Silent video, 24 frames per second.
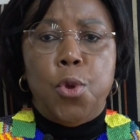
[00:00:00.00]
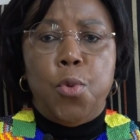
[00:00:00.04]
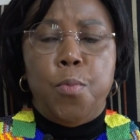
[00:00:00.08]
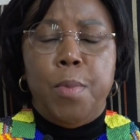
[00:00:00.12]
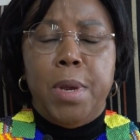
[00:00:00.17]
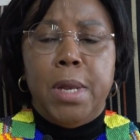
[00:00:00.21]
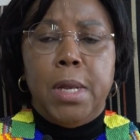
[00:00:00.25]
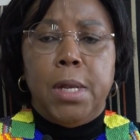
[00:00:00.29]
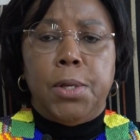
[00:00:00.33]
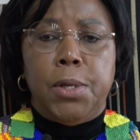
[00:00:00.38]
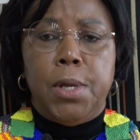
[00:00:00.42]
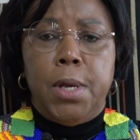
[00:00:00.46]

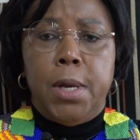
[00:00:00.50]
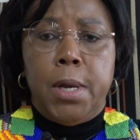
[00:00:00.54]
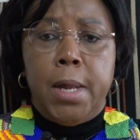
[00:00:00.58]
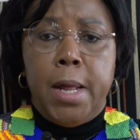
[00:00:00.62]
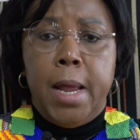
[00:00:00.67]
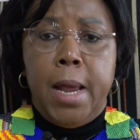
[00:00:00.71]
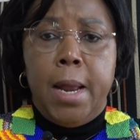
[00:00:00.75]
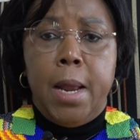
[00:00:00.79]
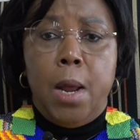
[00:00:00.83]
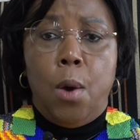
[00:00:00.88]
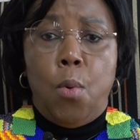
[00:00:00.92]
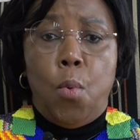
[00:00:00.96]

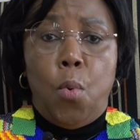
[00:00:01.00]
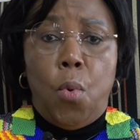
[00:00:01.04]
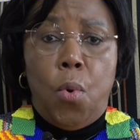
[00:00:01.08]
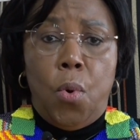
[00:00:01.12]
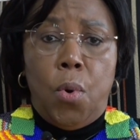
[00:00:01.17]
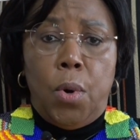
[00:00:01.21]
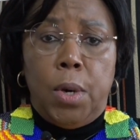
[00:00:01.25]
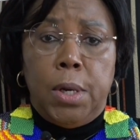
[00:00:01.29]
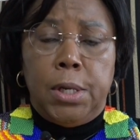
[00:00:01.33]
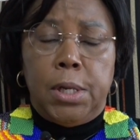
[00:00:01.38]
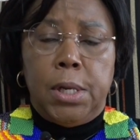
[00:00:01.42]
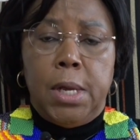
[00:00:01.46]
Humanitarian
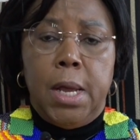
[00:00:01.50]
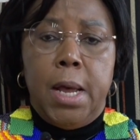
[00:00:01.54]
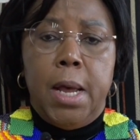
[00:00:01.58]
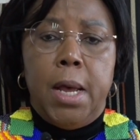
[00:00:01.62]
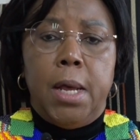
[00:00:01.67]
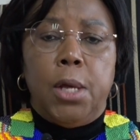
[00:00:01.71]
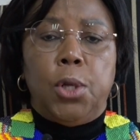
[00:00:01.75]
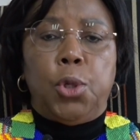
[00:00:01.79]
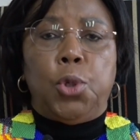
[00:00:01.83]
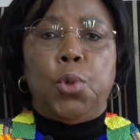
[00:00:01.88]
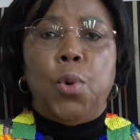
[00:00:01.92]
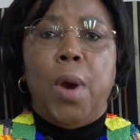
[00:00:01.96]
Award
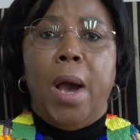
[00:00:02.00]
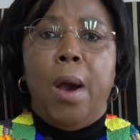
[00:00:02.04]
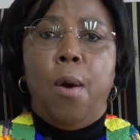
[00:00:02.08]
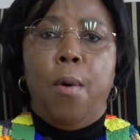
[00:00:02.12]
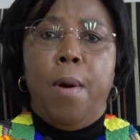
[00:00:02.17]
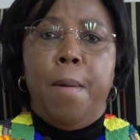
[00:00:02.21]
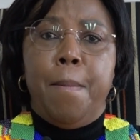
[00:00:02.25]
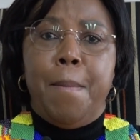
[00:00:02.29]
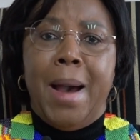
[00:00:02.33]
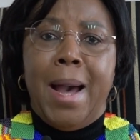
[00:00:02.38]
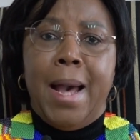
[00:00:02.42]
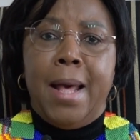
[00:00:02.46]
to
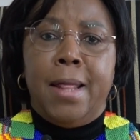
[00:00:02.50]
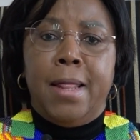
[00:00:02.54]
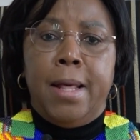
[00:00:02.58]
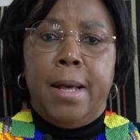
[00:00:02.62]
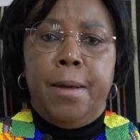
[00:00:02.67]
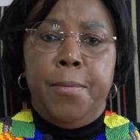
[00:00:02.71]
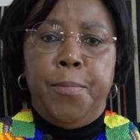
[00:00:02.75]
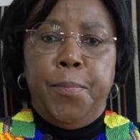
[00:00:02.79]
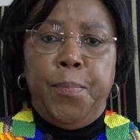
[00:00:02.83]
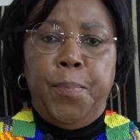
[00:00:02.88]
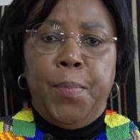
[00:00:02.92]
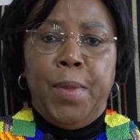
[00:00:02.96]
our
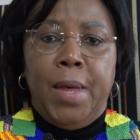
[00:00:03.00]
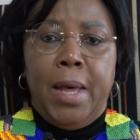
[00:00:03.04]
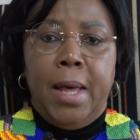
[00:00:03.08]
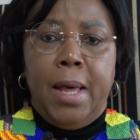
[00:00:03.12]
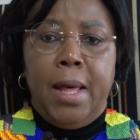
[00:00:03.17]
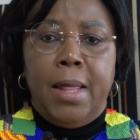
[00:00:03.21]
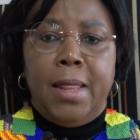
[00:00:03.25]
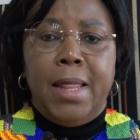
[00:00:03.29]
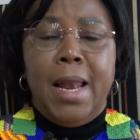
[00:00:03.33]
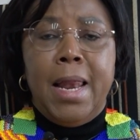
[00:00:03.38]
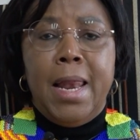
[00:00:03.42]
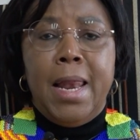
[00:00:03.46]
mother, the